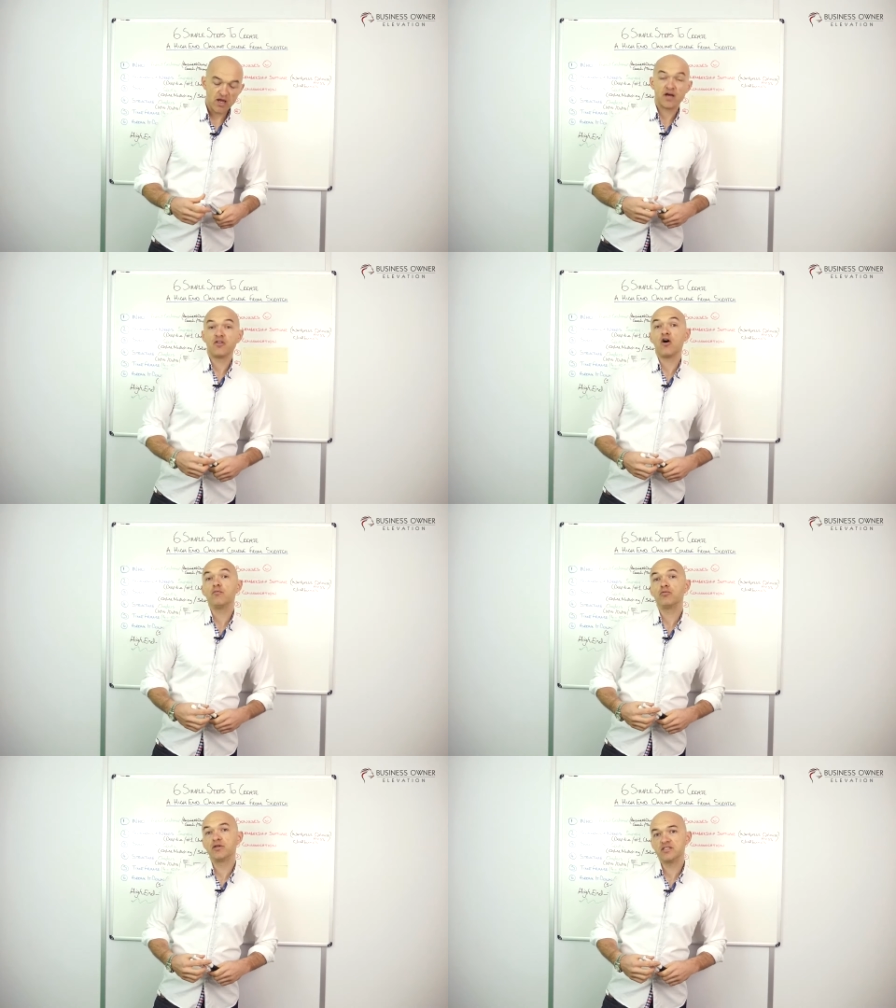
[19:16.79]
And the whole
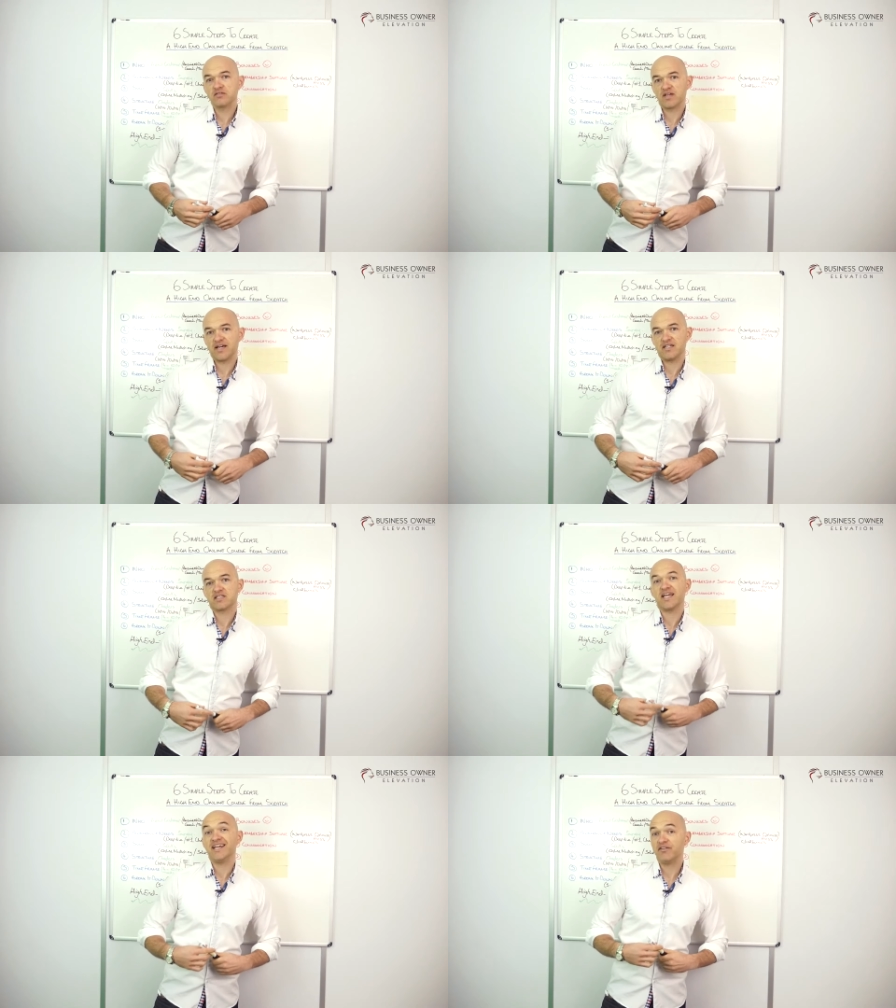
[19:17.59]
point of that
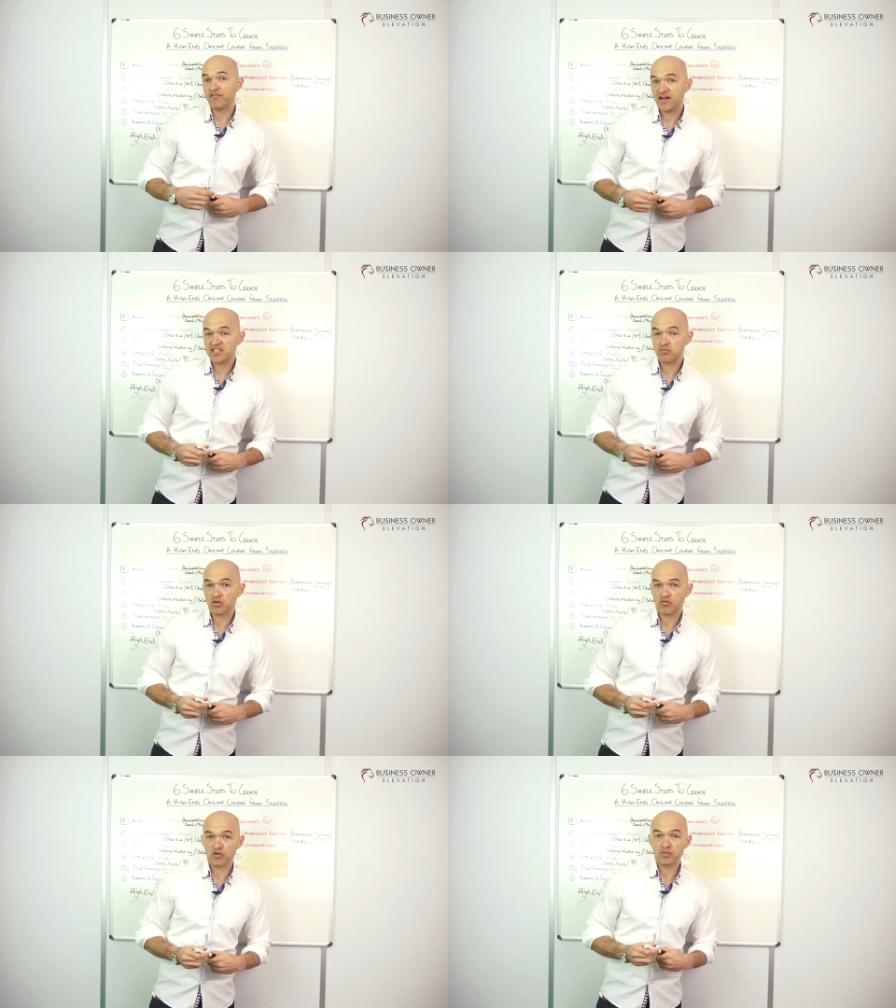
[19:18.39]
is, in a
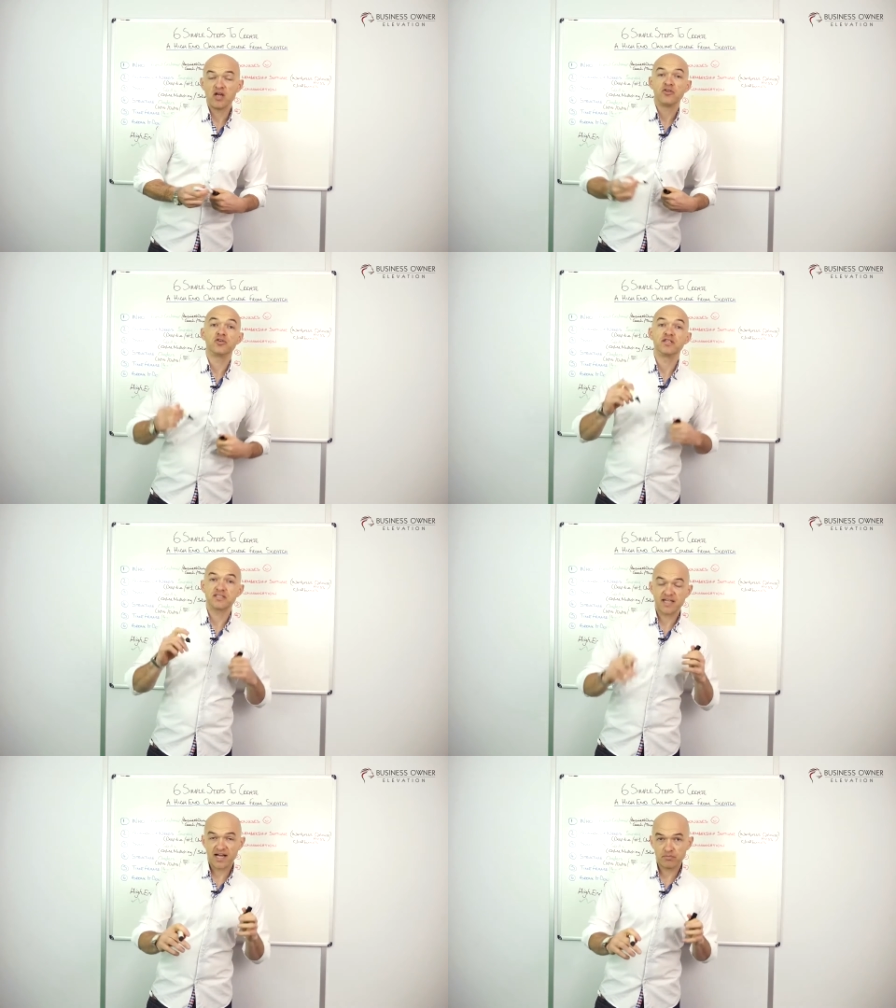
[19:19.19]
Facebook group, you can
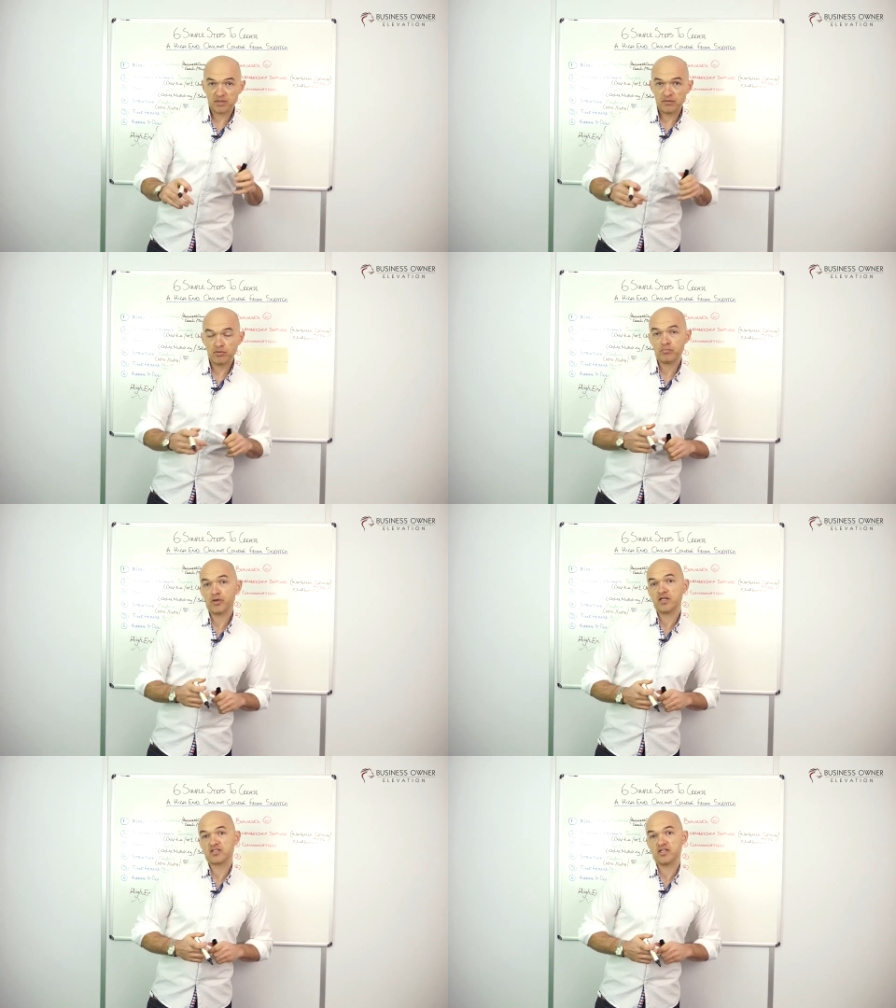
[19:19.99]
tag people
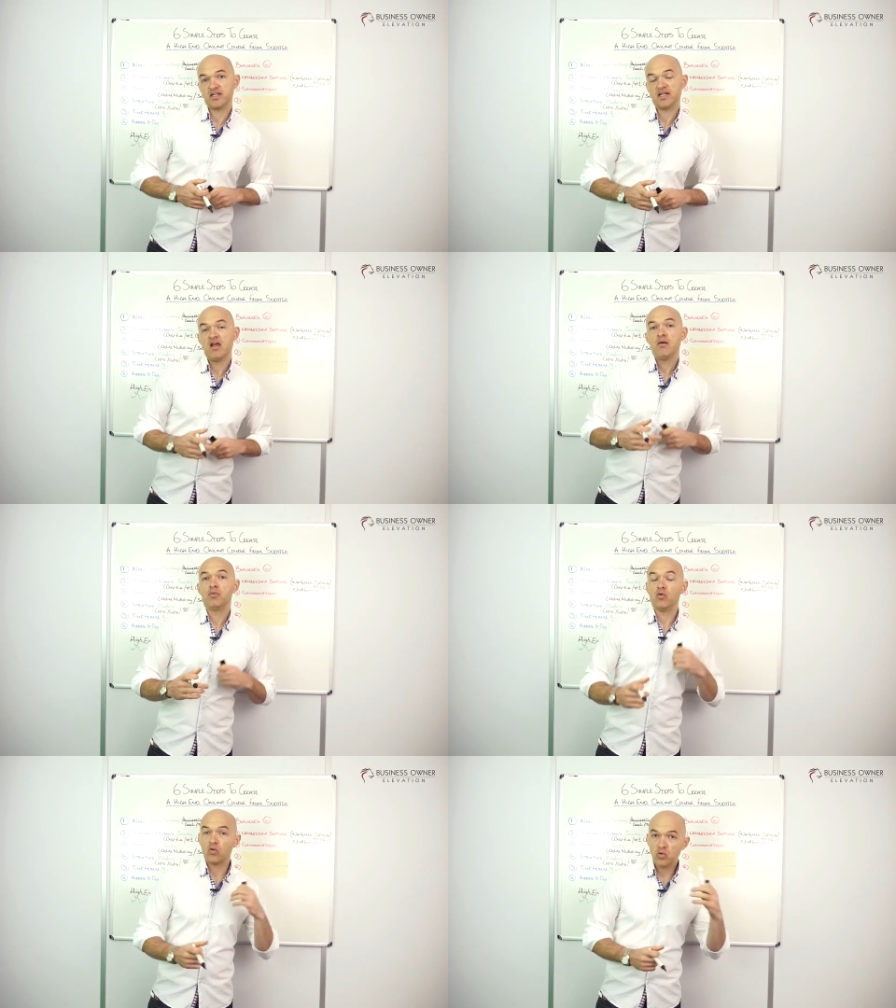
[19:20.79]
personally,
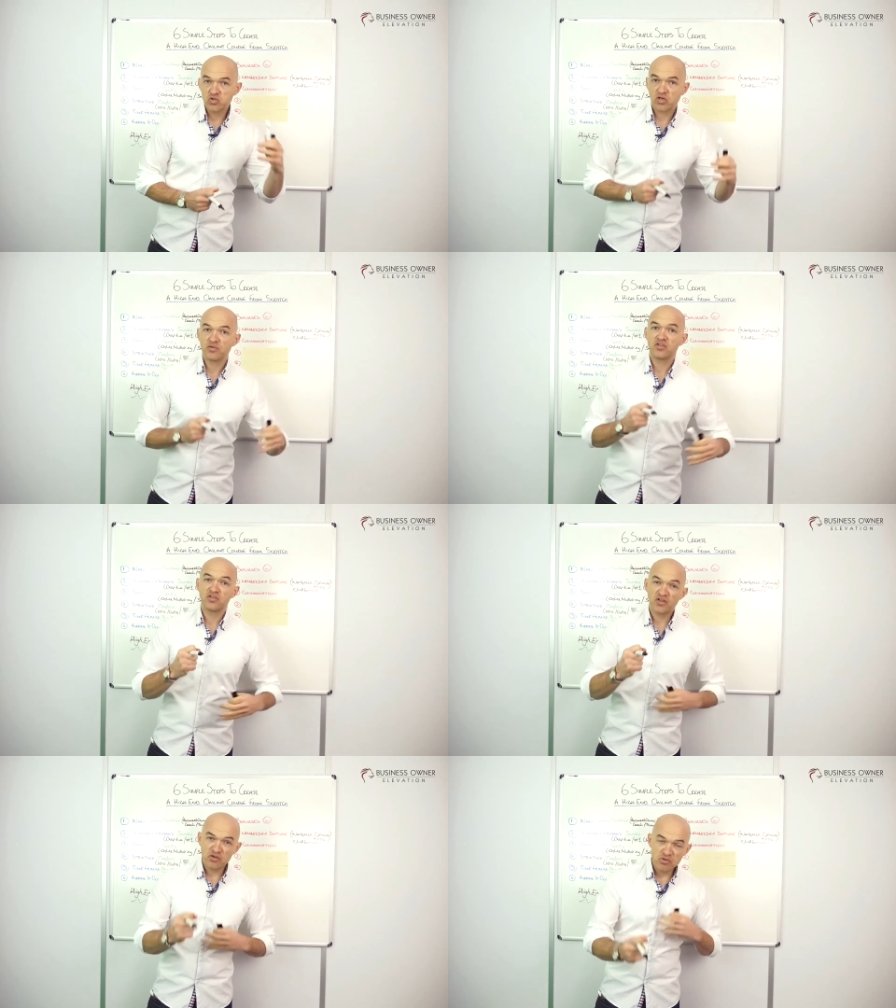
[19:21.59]
but also the
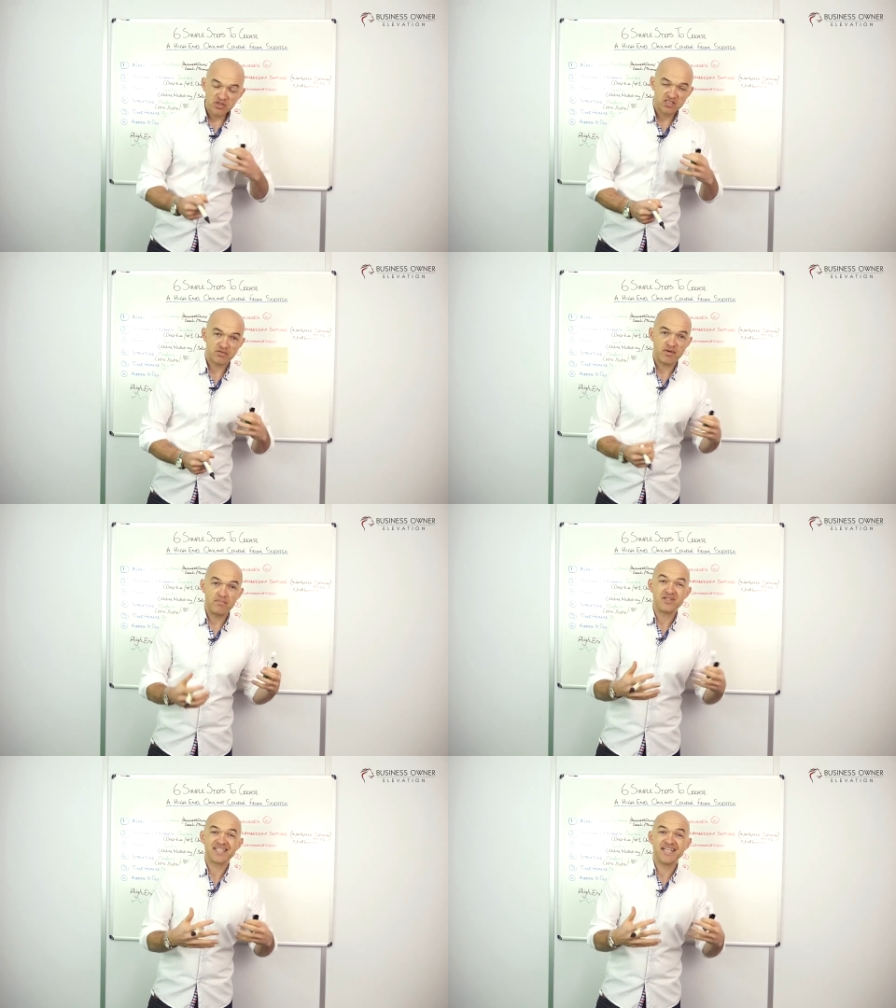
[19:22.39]
other community
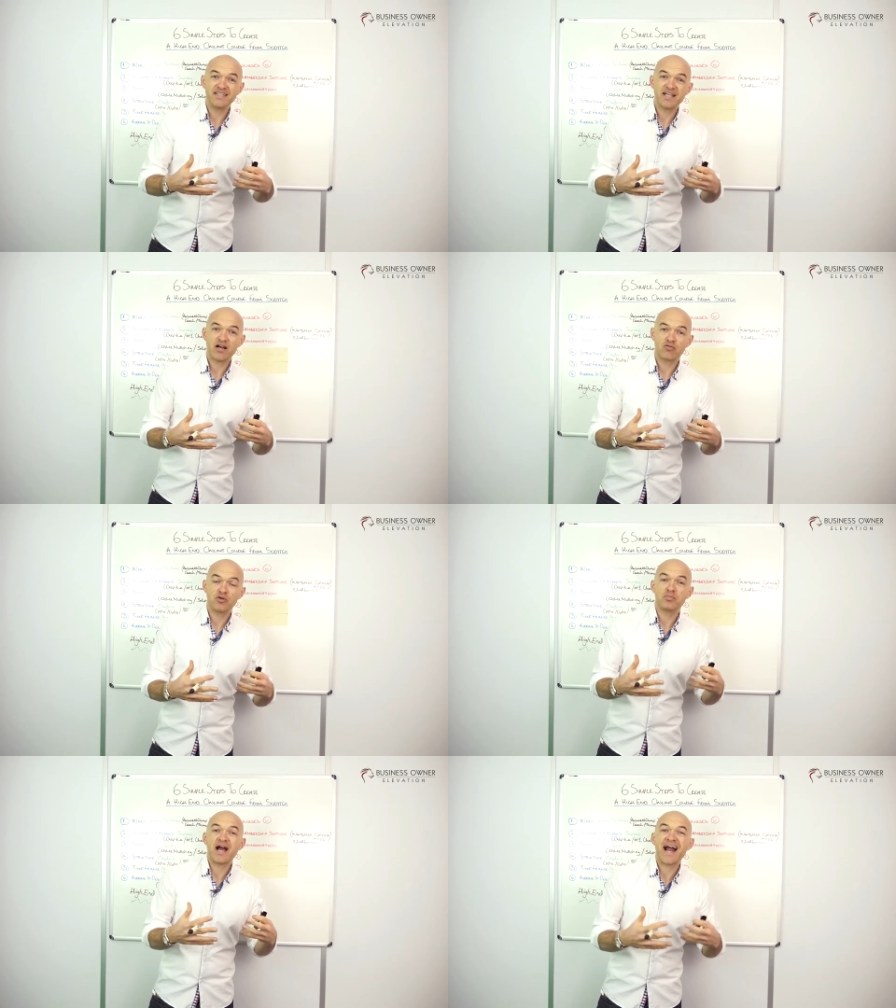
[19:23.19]
members in that
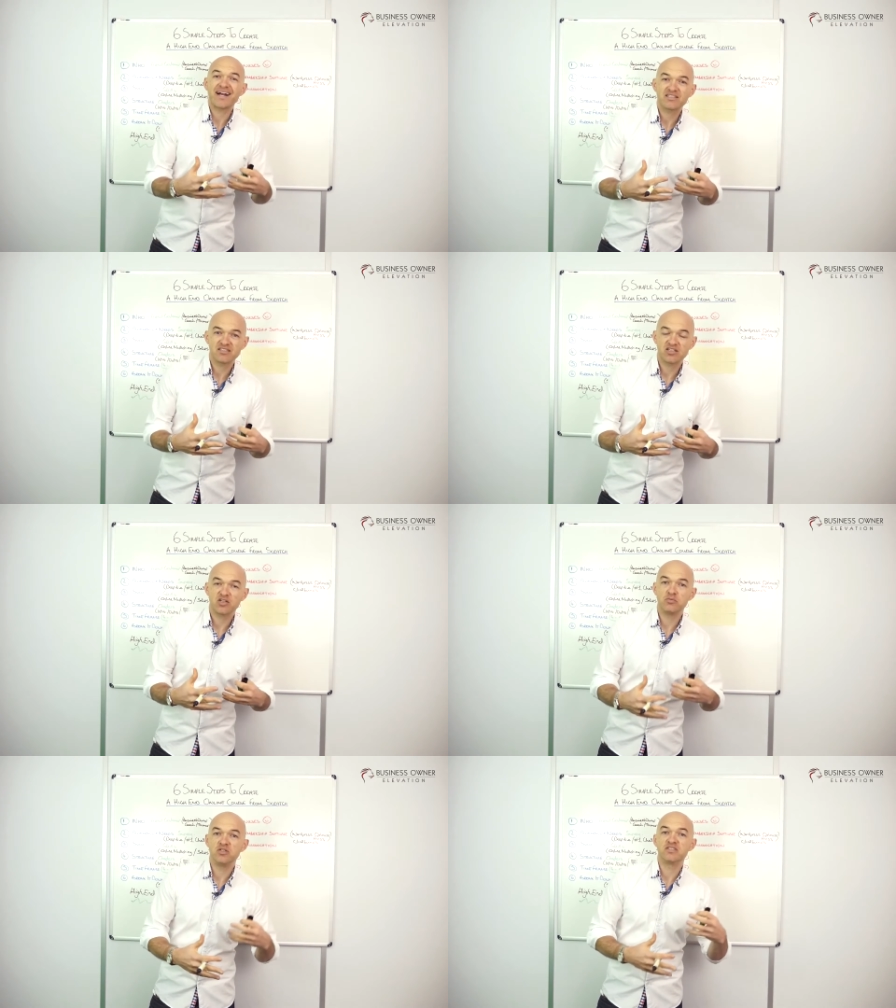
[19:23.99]
group act as a
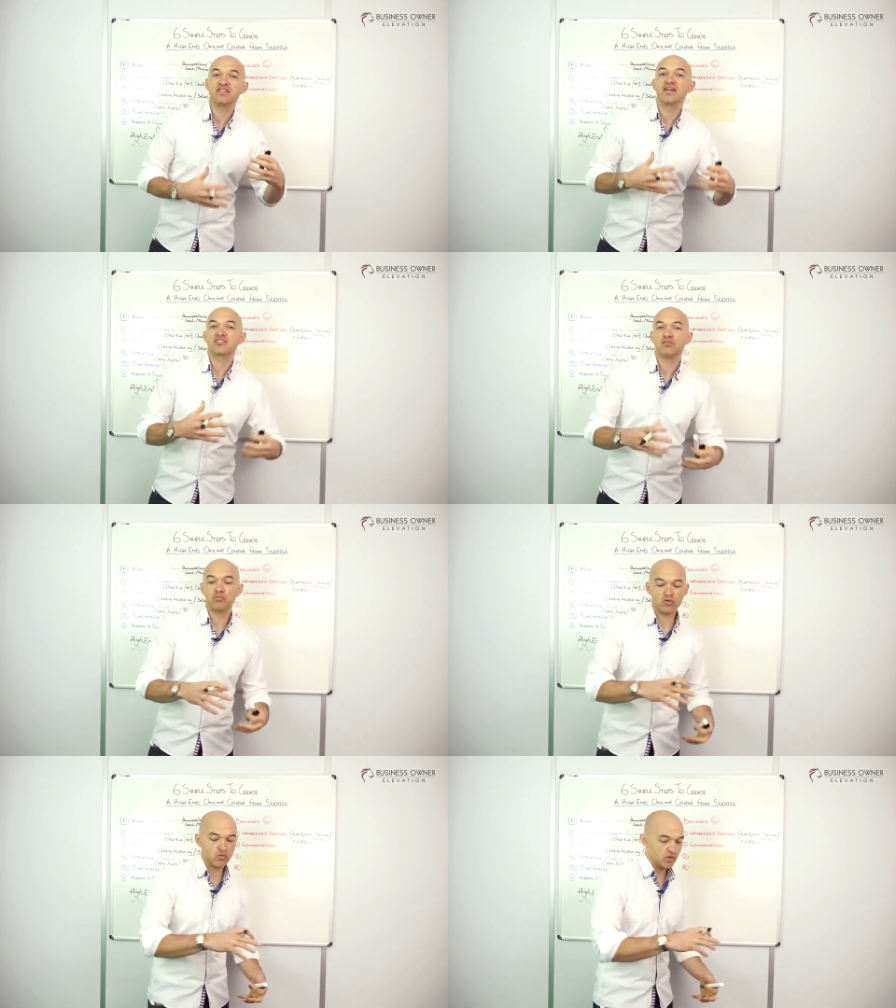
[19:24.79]
community that
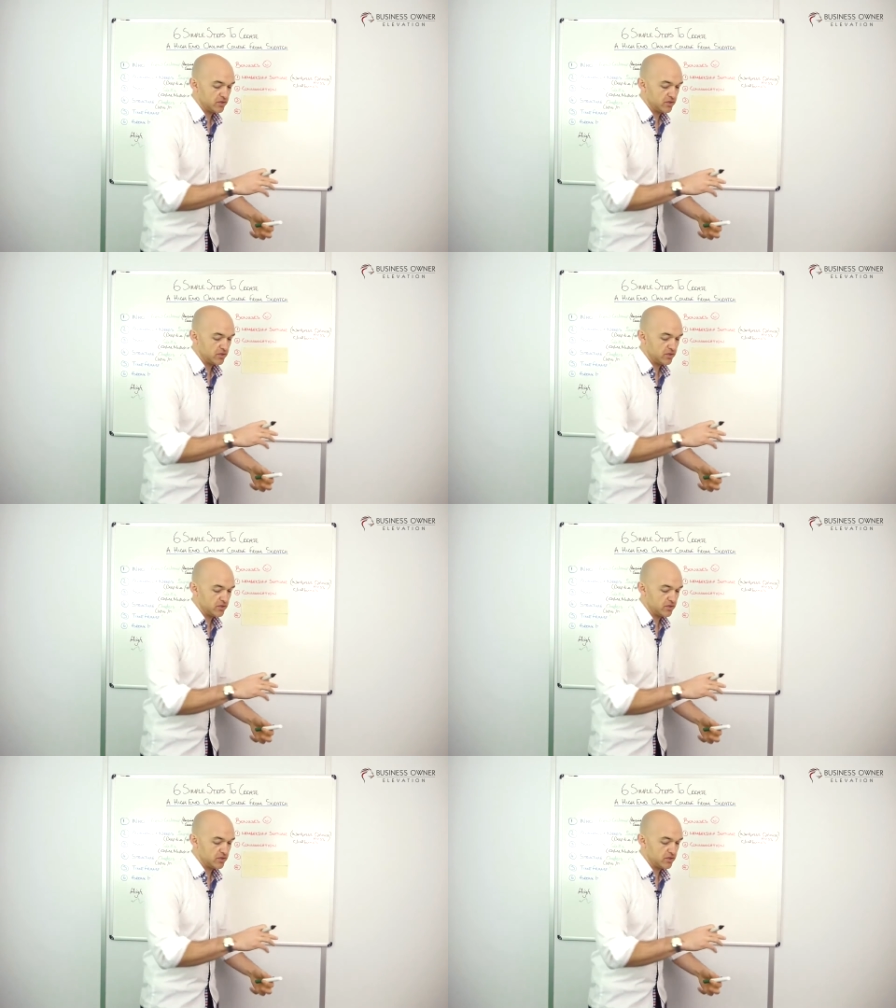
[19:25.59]
support one